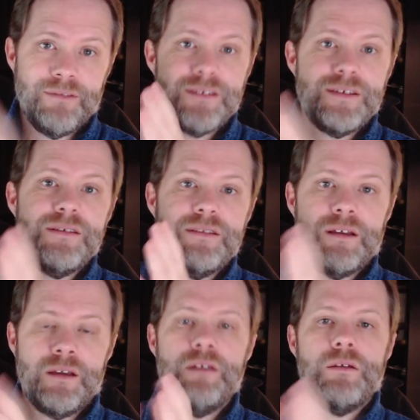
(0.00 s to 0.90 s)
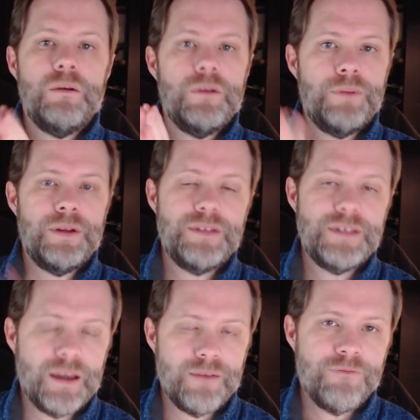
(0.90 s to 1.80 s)
This is the kind of
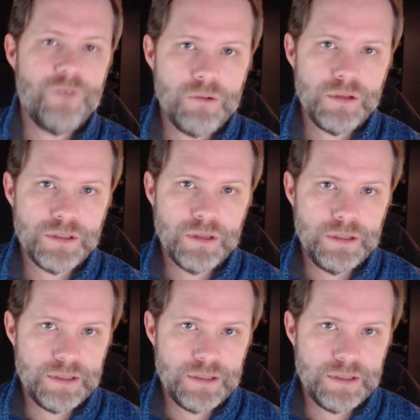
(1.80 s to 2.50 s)
codependency I focus on.